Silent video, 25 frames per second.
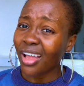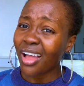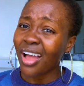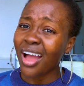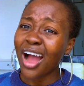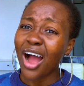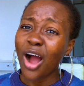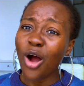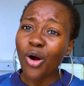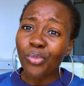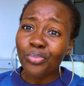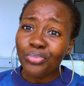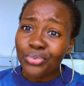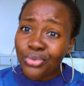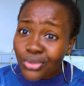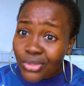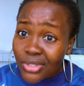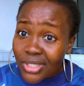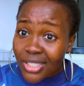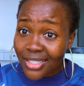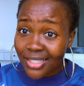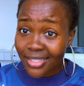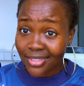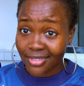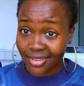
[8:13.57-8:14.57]
I hope you
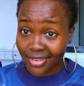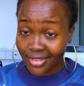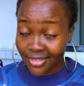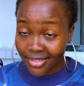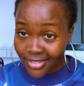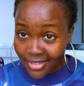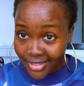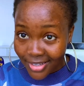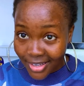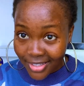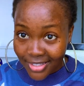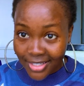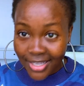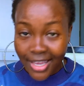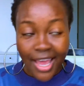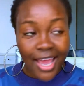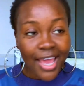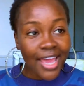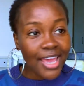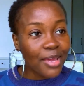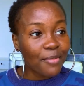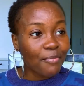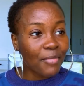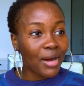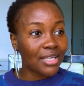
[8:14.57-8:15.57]
understand that.
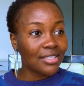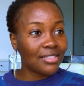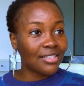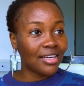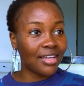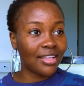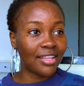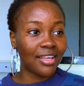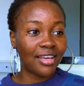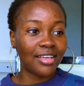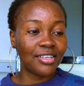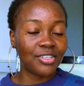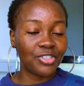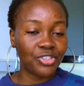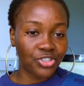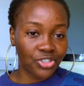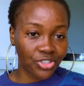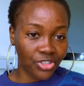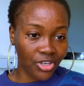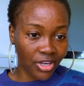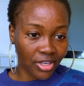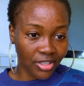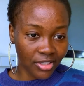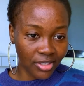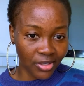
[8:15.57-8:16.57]
Imagine an
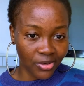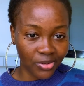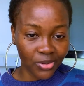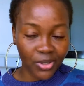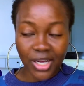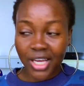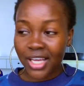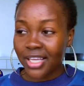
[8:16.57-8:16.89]
engineer now